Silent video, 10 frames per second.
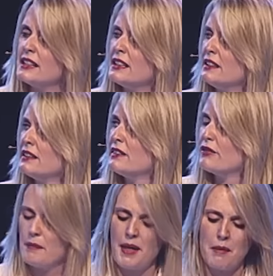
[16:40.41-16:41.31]

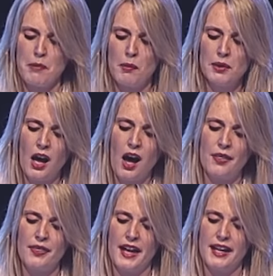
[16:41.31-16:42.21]
And from that moment
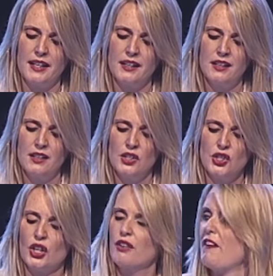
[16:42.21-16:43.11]
on, they
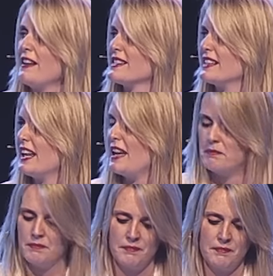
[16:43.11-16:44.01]
took offense at him.